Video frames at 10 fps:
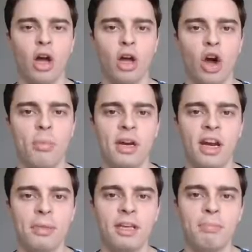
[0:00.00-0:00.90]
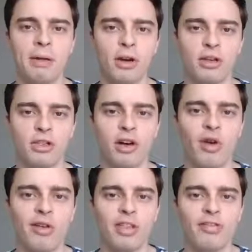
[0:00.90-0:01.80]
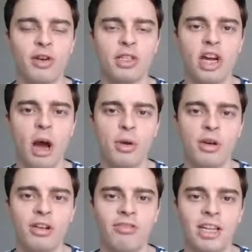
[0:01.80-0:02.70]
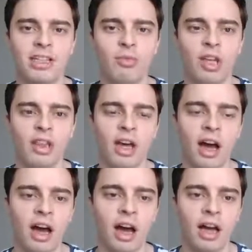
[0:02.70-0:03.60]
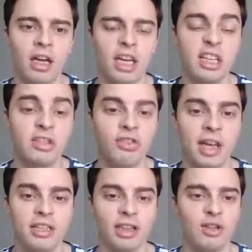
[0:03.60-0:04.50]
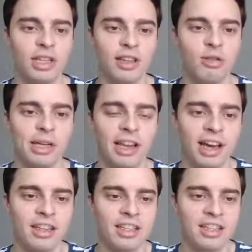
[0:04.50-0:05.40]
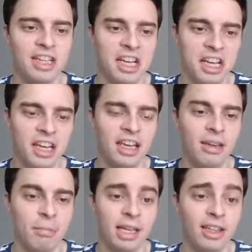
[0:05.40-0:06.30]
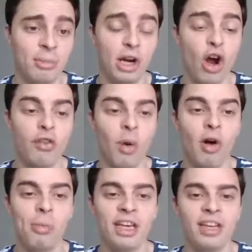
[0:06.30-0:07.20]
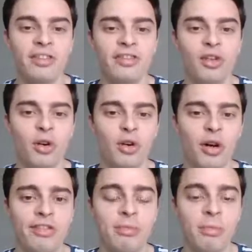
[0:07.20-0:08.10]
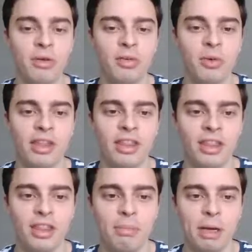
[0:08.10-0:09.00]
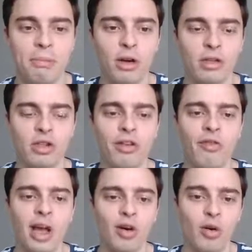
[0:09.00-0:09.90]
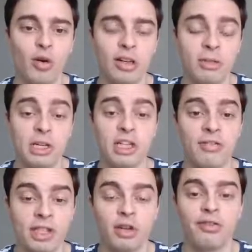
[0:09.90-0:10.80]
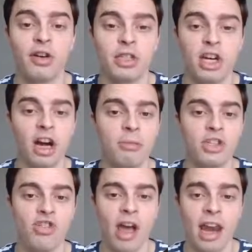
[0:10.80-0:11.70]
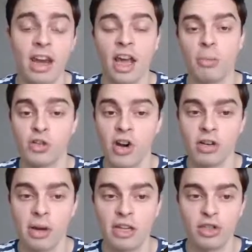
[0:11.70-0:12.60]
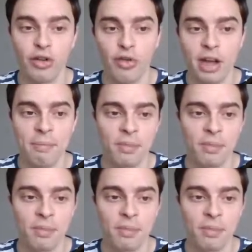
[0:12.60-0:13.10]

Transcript: Opening up the BetBurger software for the first time, you are greeted with an interface that looks a little bit like this. It can be a little bit overwhelming if you're not familiar with the BetBurger software, or especially if it's your first time to try out any arbitrage betting software.